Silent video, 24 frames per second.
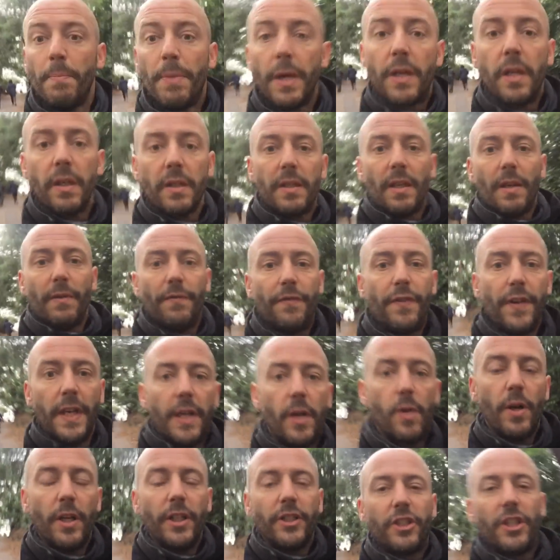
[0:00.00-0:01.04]
because I'm feeling
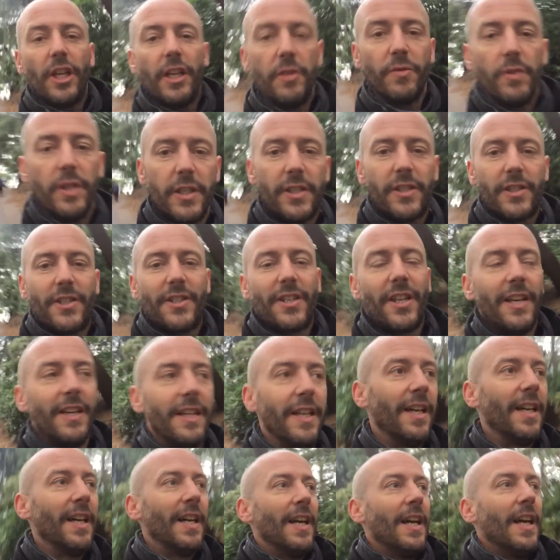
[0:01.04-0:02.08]
quite generous,
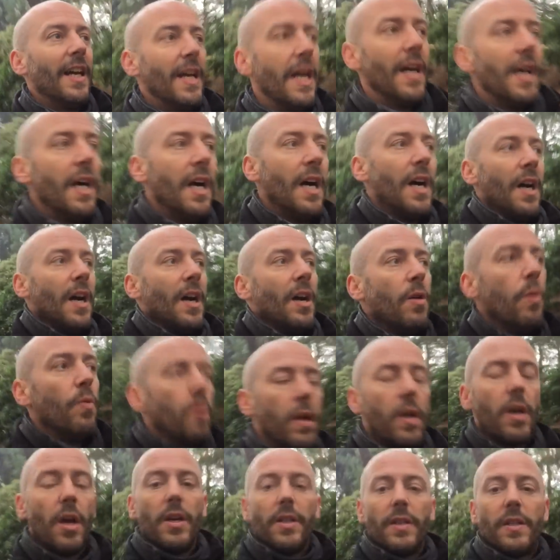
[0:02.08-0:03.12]
we're
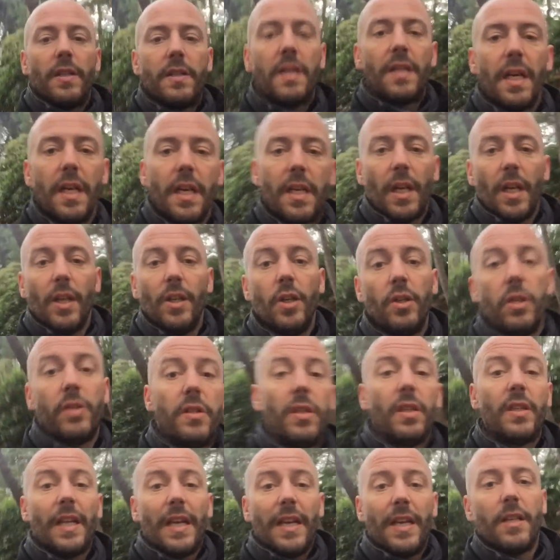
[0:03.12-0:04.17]
going to take a look
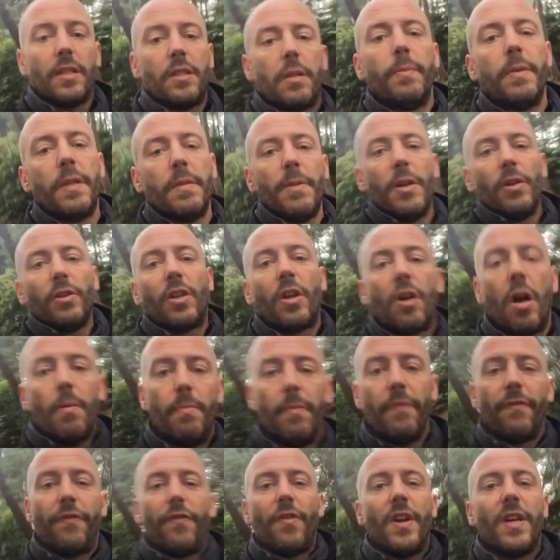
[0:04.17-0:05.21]
today at some of the most
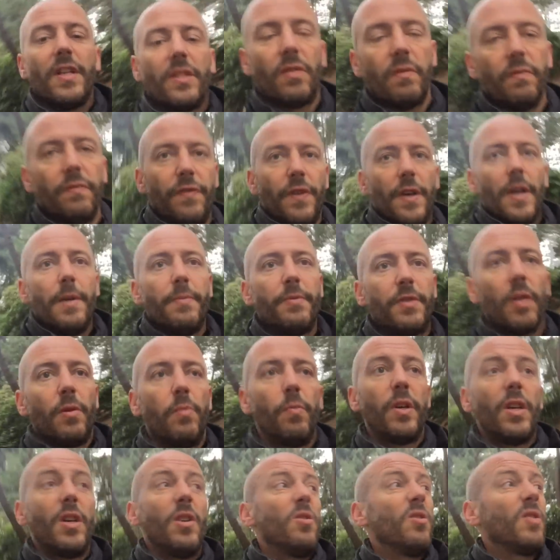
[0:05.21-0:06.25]
common phrasal verbs that
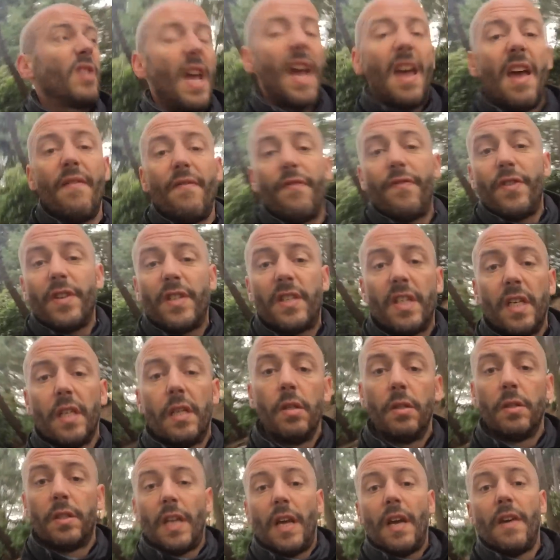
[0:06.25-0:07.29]
we use every
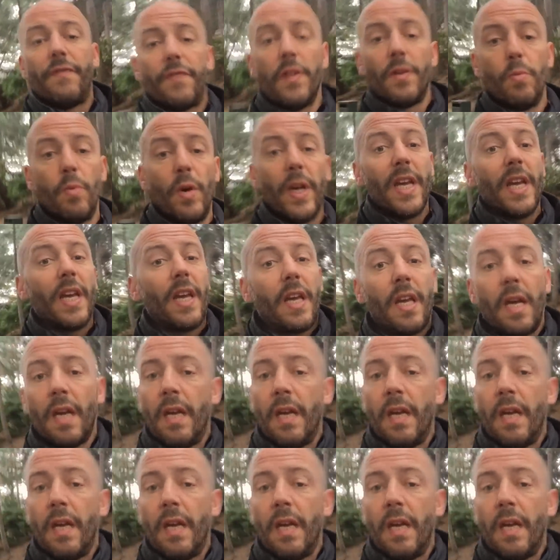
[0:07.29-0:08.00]
single day of the week.